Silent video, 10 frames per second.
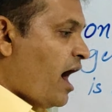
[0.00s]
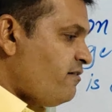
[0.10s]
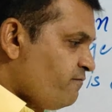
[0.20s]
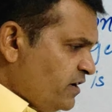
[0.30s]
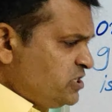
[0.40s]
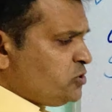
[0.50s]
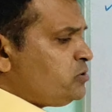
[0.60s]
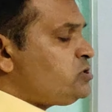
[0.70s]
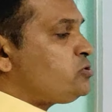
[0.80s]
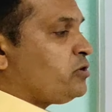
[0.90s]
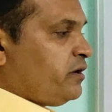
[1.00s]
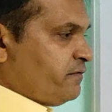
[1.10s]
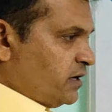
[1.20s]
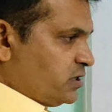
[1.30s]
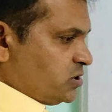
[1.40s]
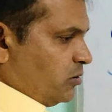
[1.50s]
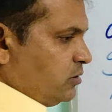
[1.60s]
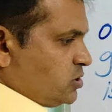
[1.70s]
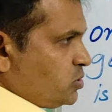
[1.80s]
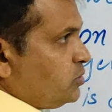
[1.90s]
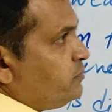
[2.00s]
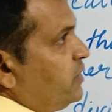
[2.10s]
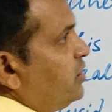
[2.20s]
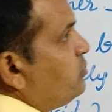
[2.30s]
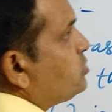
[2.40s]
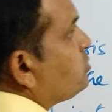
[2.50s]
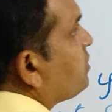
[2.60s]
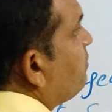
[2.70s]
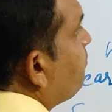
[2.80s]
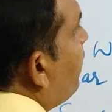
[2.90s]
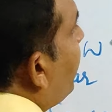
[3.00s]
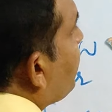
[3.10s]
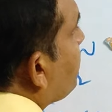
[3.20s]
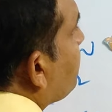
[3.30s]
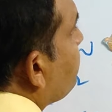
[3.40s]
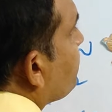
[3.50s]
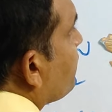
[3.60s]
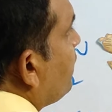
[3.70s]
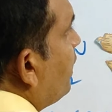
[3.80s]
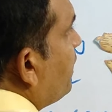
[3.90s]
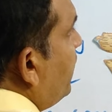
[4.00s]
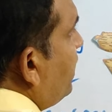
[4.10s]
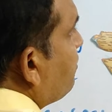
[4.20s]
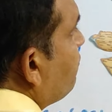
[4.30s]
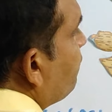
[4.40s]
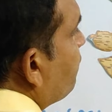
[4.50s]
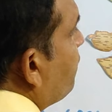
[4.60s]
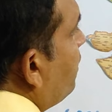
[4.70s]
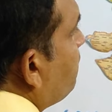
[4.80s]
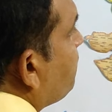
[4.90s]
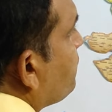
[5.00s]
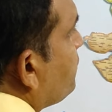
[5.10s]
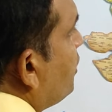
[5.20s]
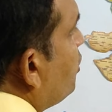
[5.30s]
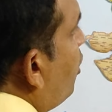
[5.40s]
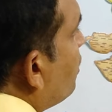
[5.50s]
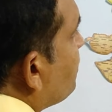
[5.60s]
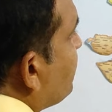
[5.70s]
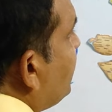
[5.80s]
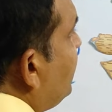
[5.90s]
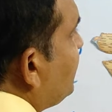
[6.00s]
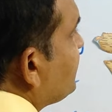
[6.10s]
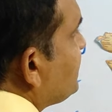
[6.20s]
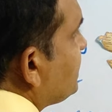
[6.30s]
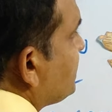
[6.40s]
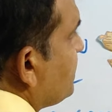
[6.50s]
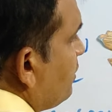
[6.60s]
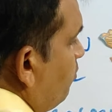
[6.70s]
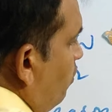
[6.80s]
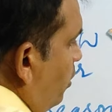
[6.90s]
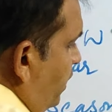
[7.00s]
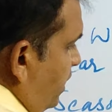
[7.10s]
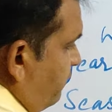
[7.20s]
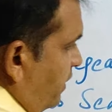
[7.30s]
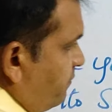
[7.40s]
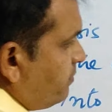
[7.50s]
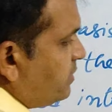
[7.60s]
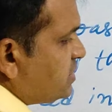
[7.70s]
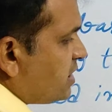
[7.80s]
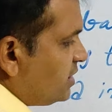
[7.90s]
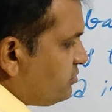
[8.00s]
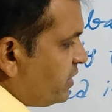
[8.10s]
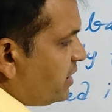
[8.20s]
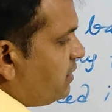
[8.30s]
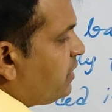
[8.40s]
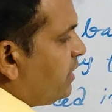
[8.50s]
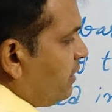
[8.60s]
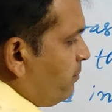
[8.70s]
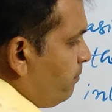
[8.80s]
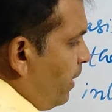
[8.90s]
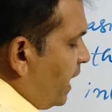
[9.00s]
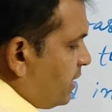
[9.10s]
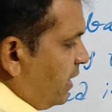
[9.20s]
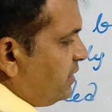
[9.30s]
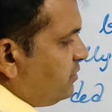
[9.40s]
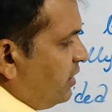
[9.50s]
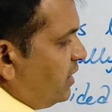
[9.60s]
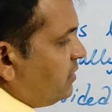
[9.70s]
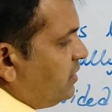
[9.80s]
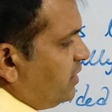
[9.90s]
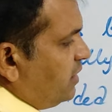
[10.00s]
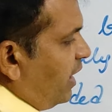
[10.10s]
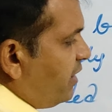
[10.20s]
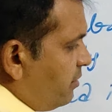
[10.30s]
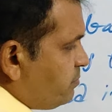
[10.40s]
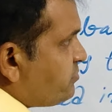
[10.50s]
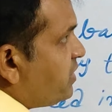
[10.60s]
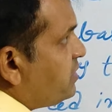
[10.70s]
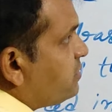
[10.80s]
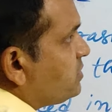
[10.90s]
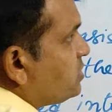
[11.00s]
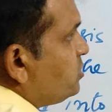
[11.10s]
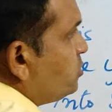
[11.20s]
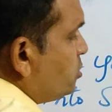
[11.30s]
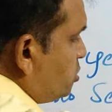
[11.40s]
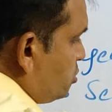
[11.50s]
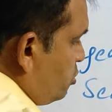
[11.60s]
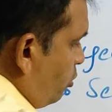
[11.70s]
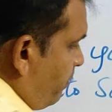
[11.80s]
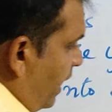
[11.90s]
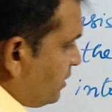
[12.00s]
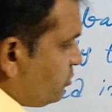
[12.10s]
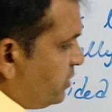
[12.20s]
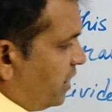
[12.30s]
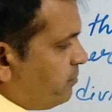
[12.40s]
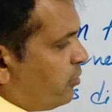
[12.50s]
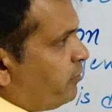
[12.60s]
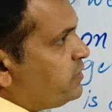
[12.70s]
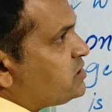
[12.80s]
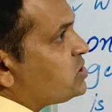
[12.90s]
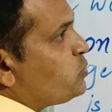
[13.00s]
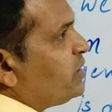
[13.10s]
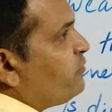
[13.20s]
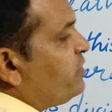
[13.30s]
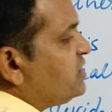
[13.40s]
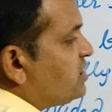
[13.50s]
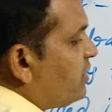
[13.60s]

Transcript: And winds used to reverse also. They used to come back again from the northeast, blowing away from this country back, and, and the Arab traders used to go back to their provinces when the winds